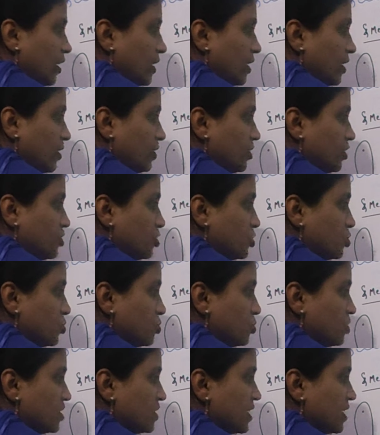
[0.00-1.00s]
Here the
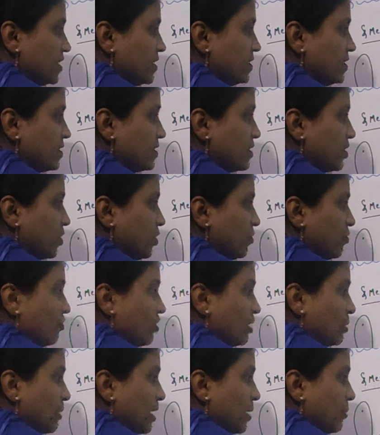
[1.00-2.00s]
two cells
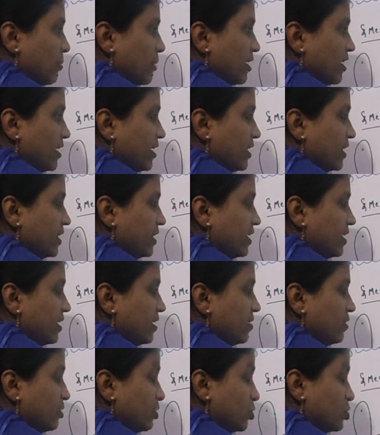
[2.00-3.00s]
will be embedded in the,
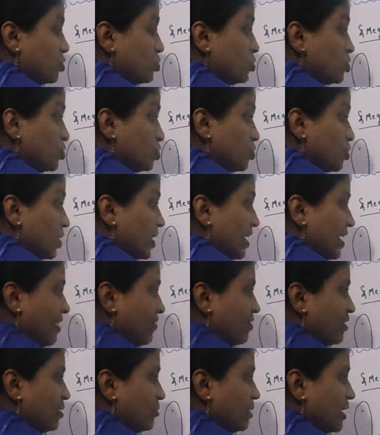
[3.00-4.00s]
two nuclei
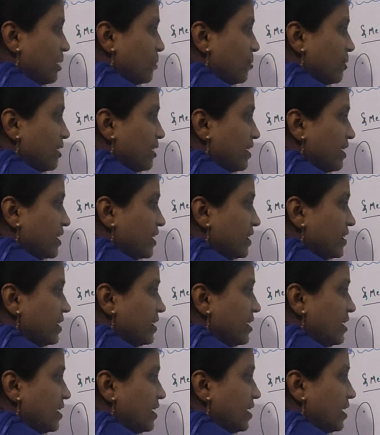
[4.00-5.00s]
will be embedded
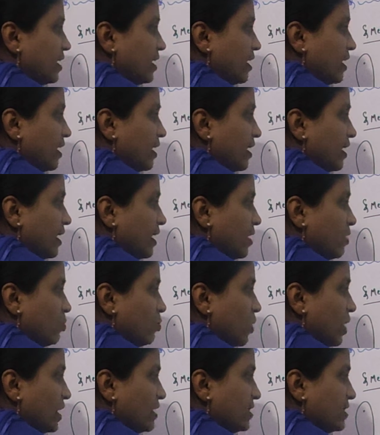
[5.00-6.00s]
in
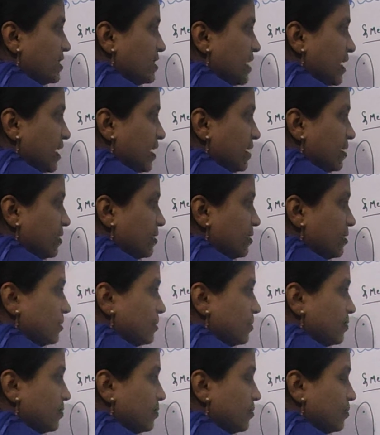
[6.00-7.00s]
one cell.
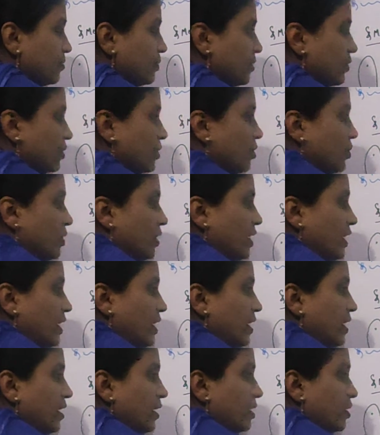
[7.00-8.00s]
Okay,
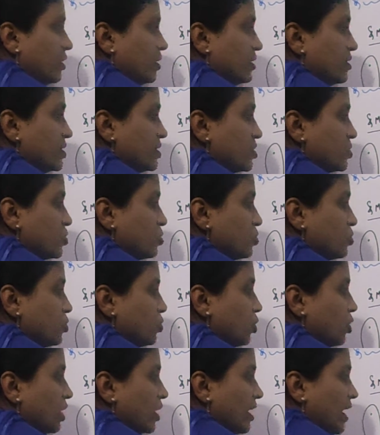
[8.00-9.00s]
this is two
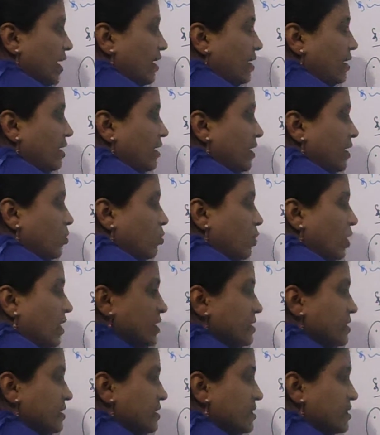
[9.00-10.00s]
nuclei in
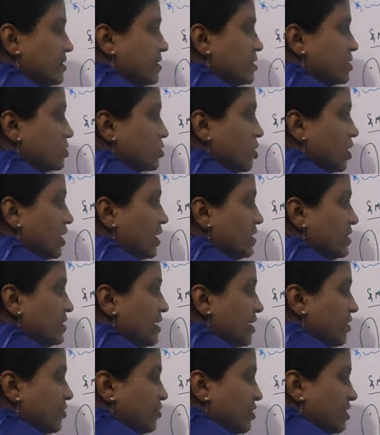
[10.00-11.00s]
one cell. This is called a
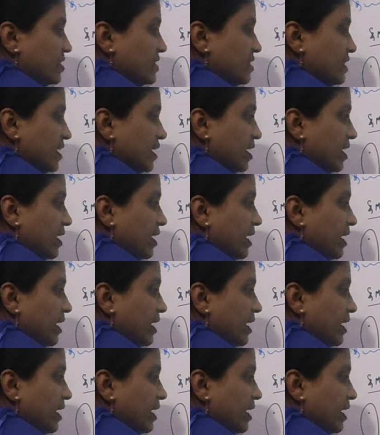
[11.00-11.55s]
central cell.